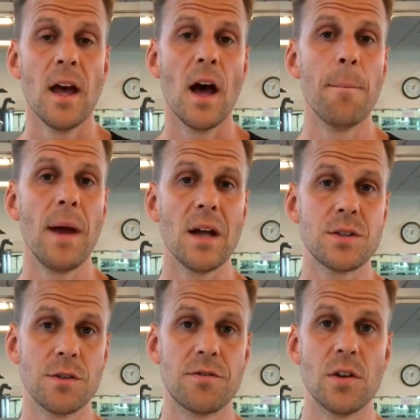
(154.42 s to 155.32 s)
amount
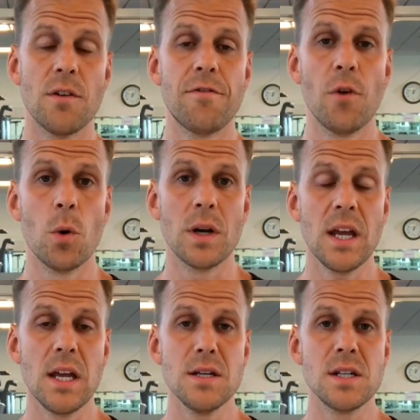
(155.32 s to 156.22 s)
of forward
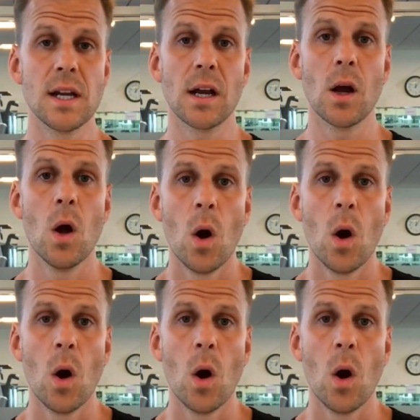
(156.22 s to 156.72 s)
hinging,